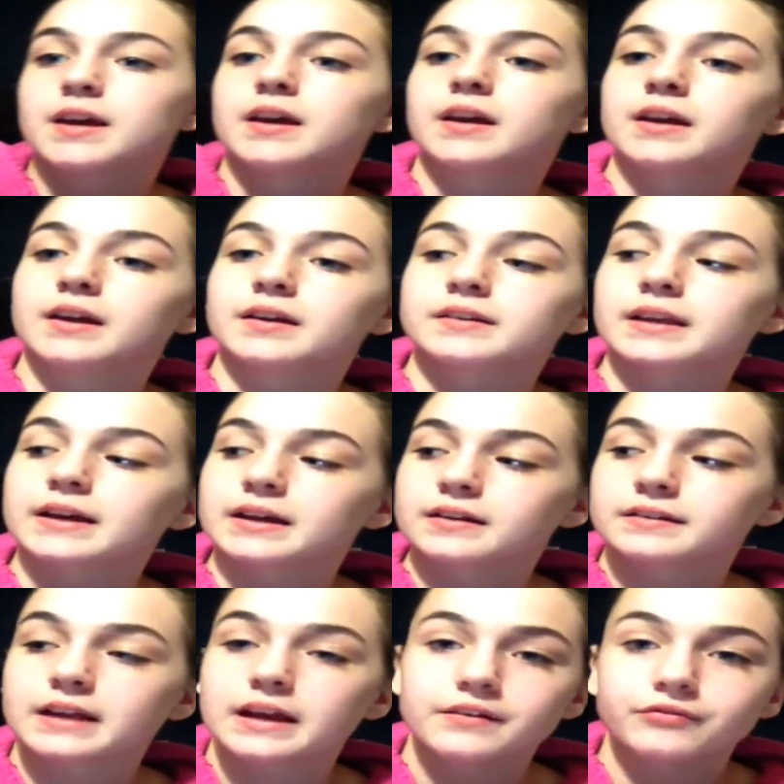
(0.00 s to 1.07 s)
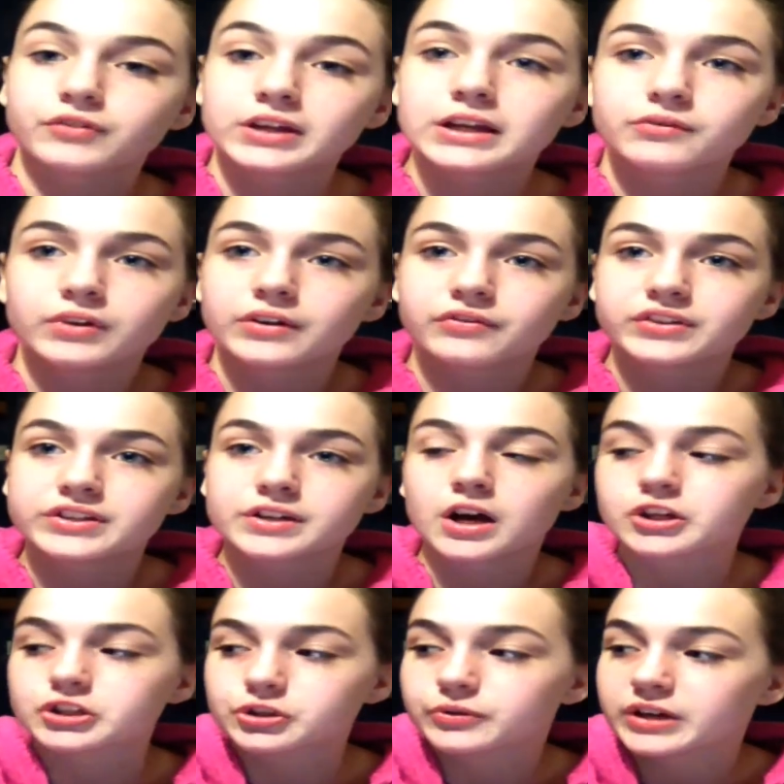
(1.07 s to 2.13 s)
and like even if he's
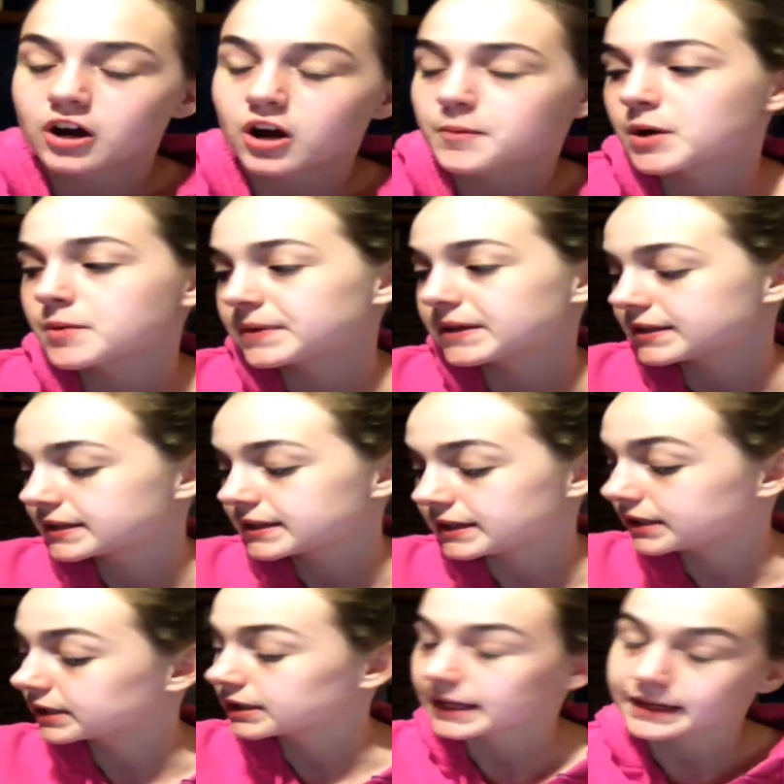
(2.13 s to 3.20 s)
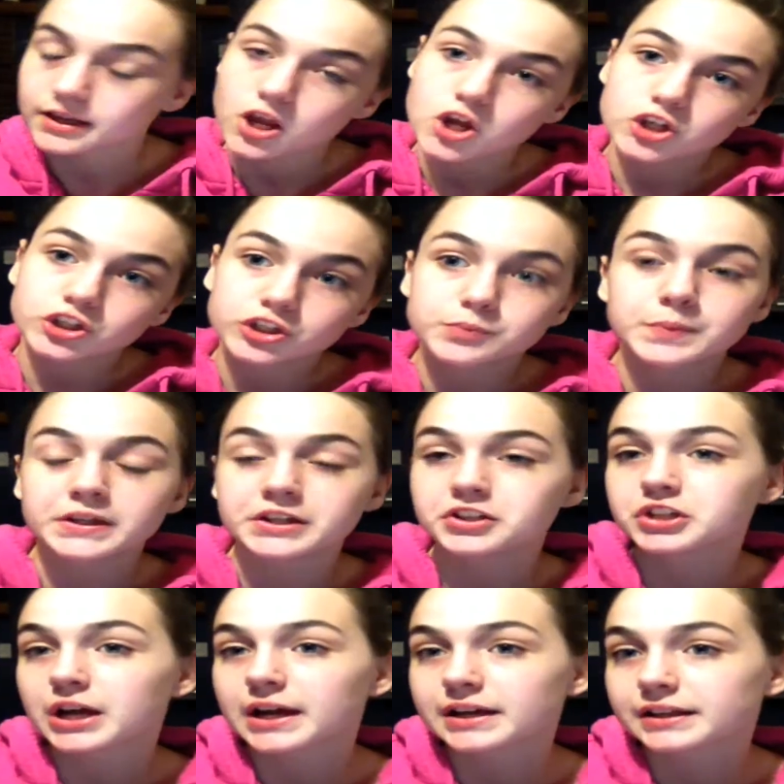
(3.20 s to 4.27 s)
not doing it on purpose, he could like just be
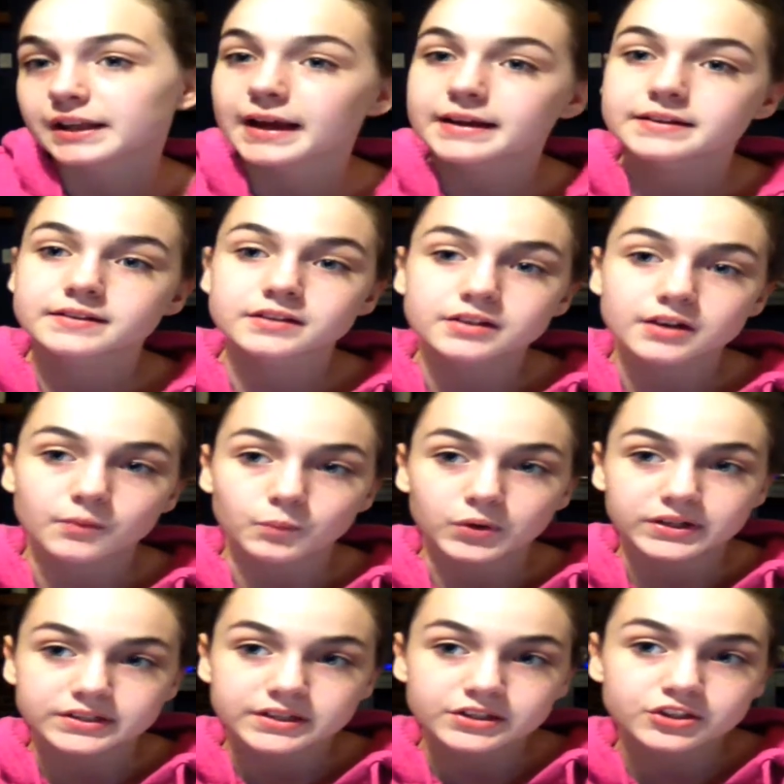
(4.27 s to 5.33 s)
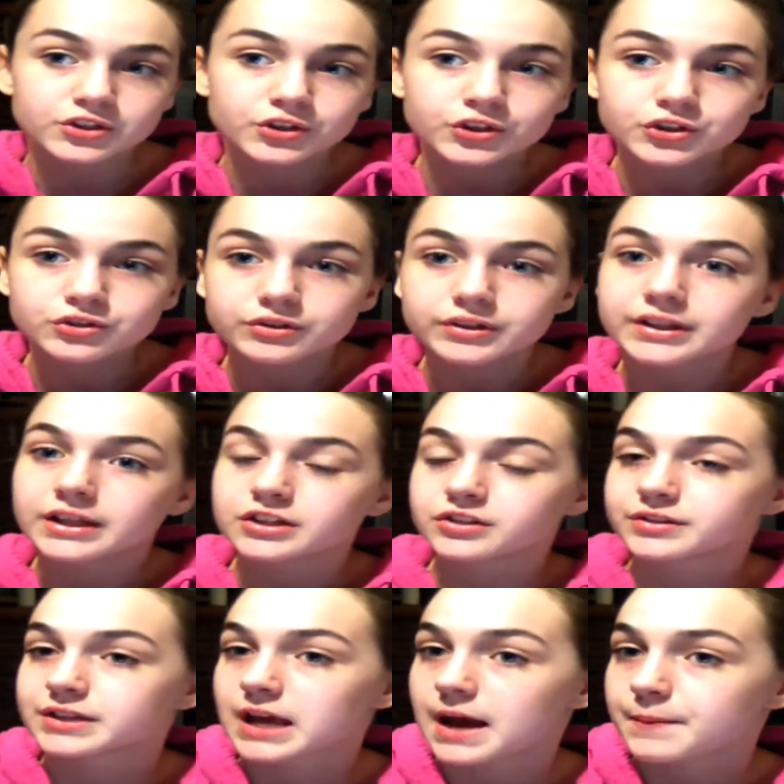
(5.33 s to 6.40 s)
checking like some recent surgery that
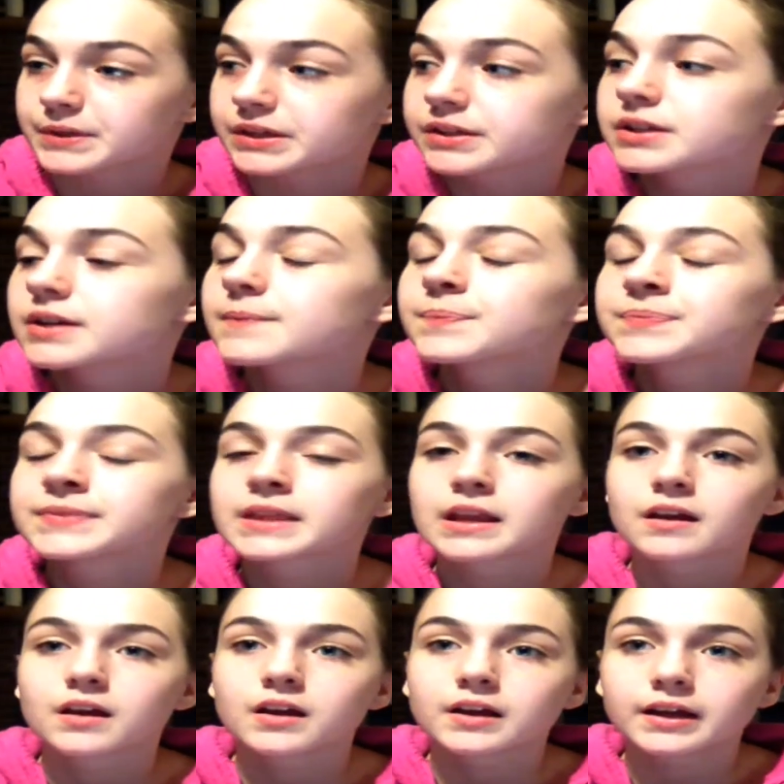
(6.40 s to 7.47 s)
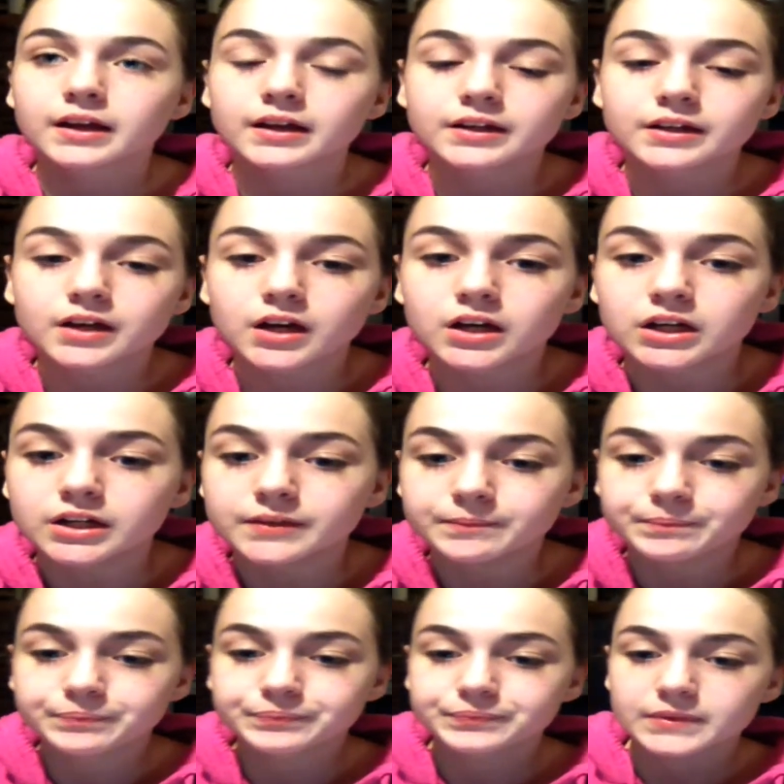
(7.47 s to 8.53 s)
just happened, and
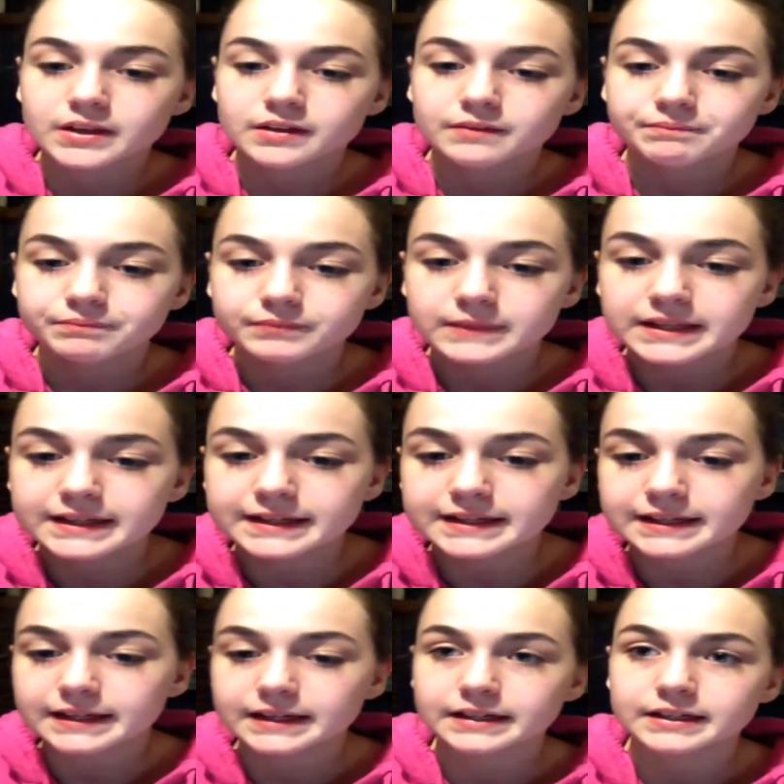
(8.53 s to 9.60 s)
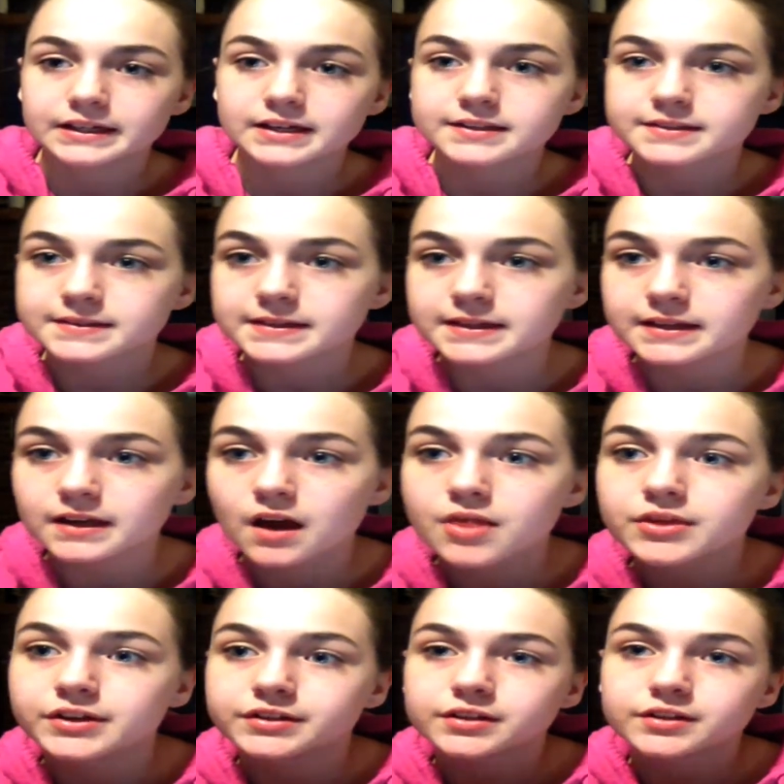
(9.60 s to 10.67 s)
he can see
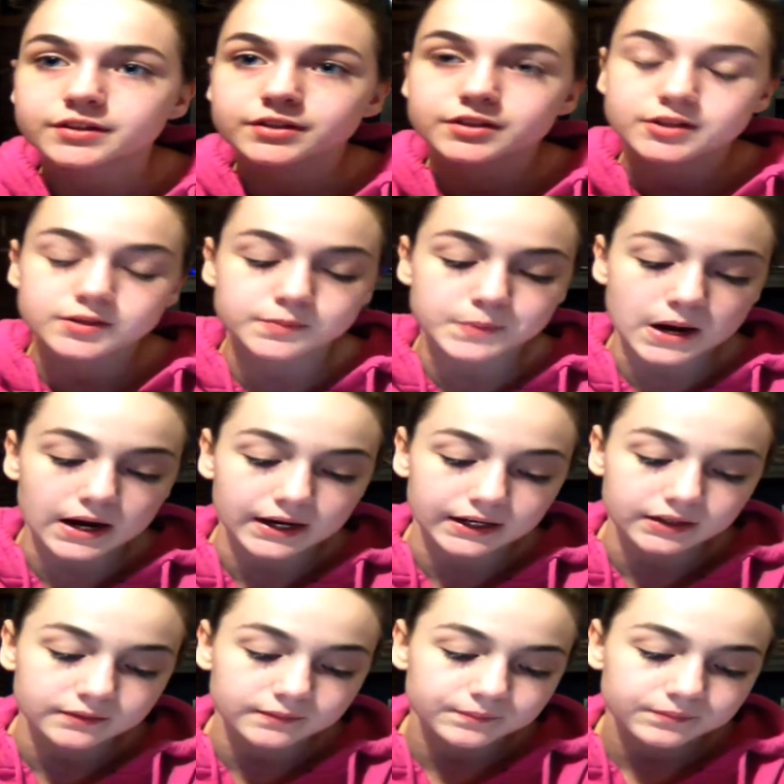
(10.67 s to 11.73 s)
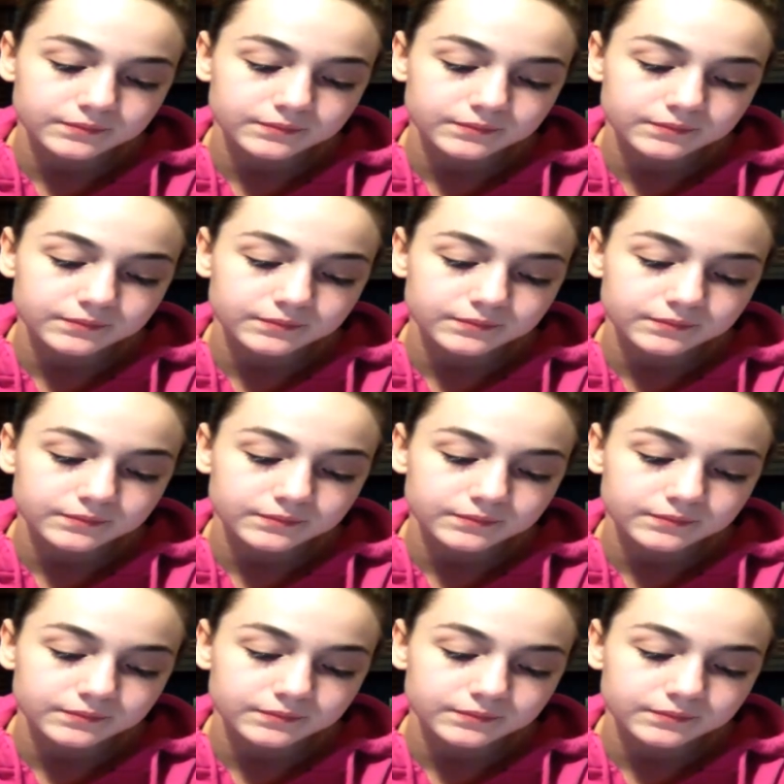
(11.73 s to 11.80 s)
the spine